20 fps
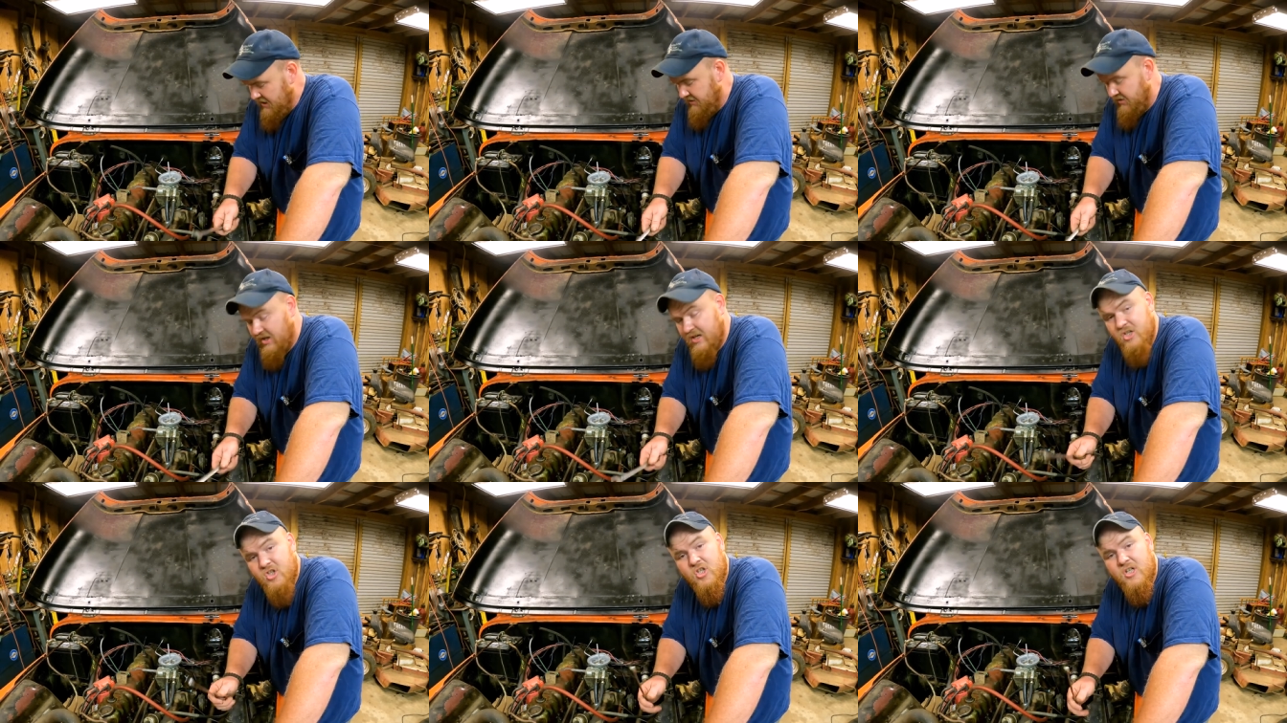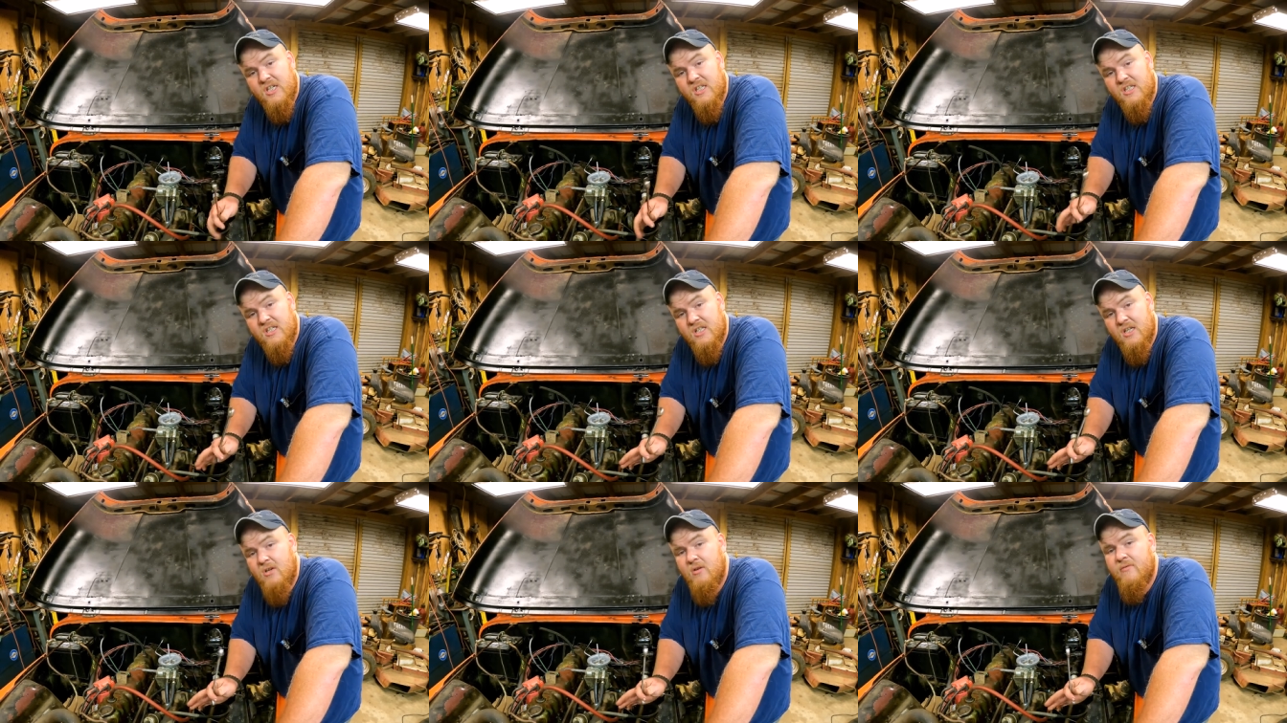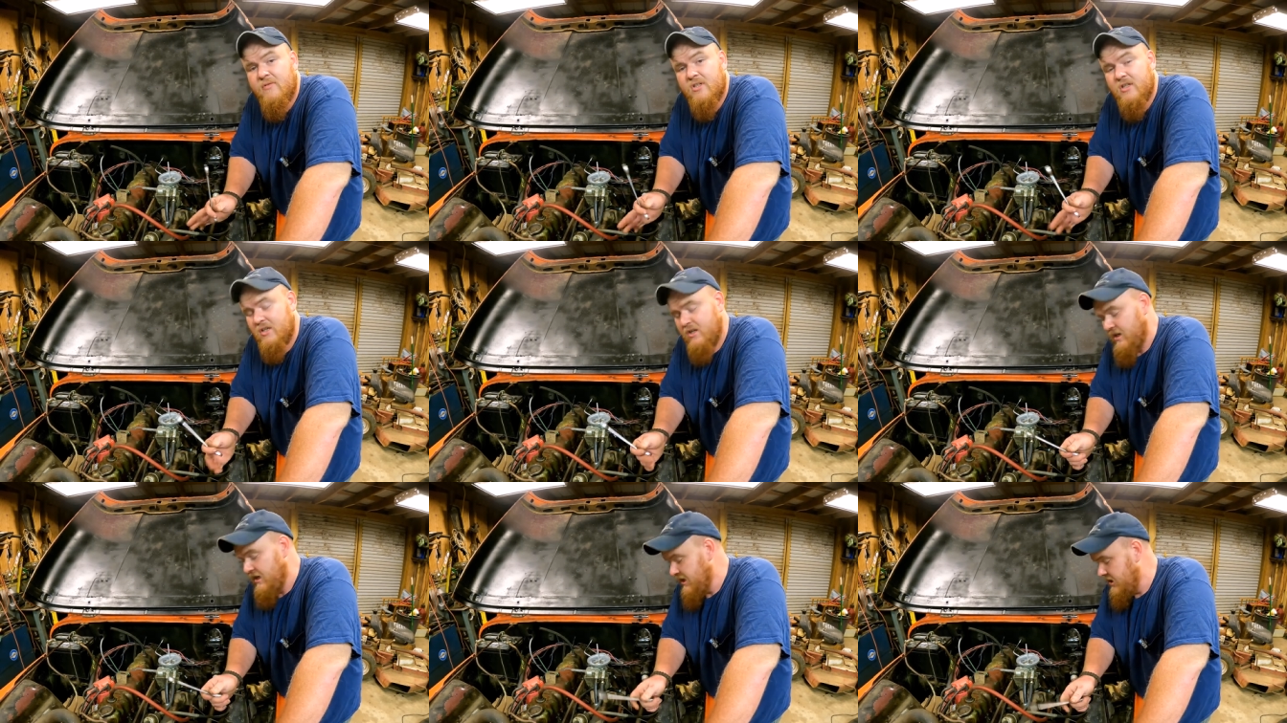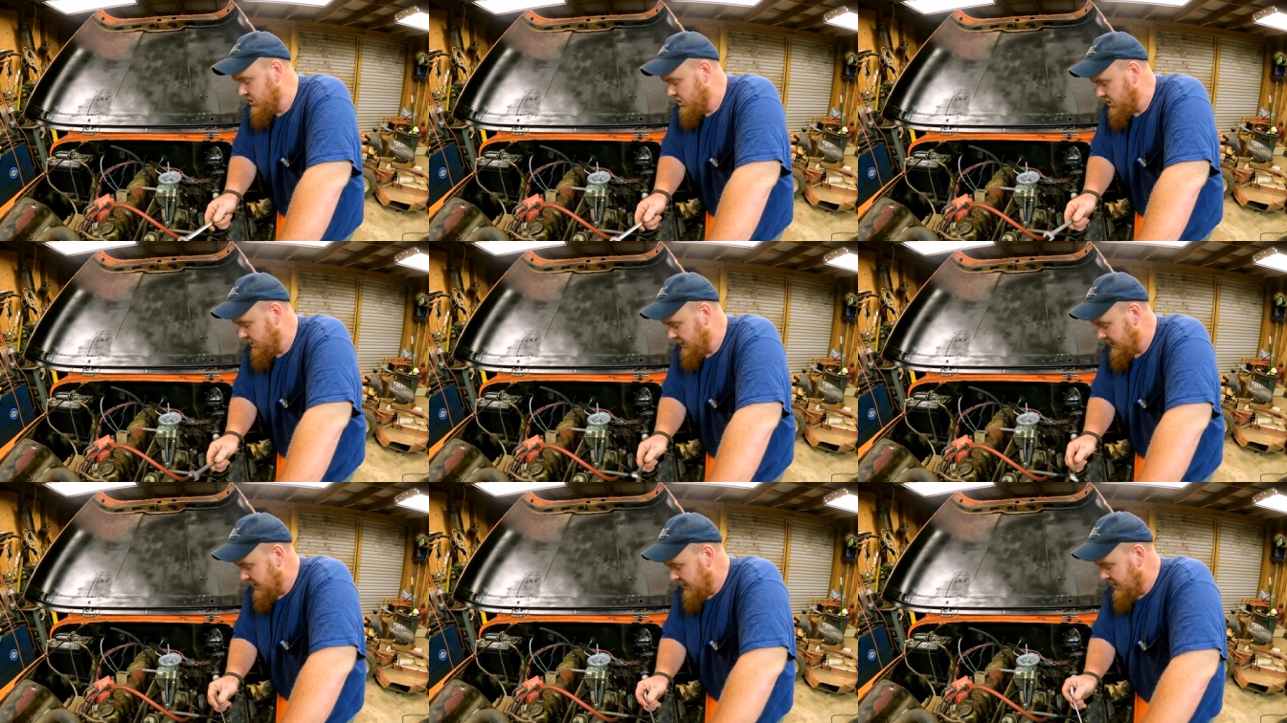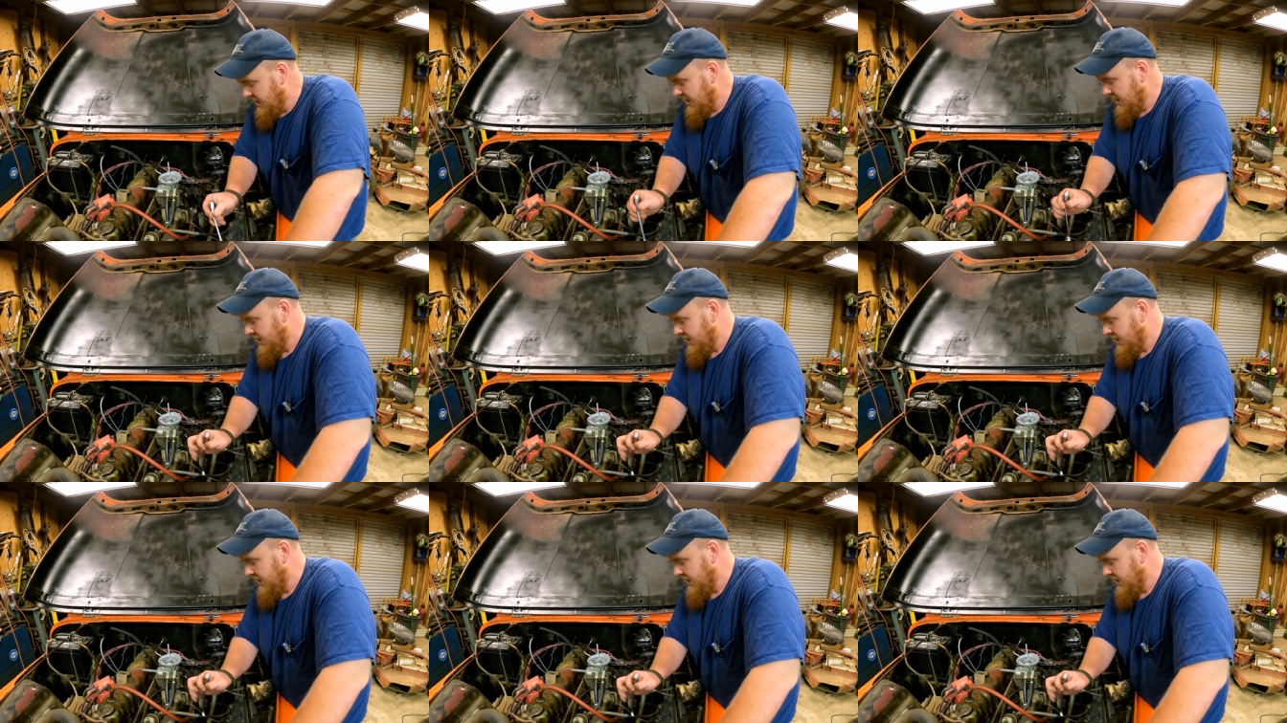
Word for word: The engine itself is a good engine.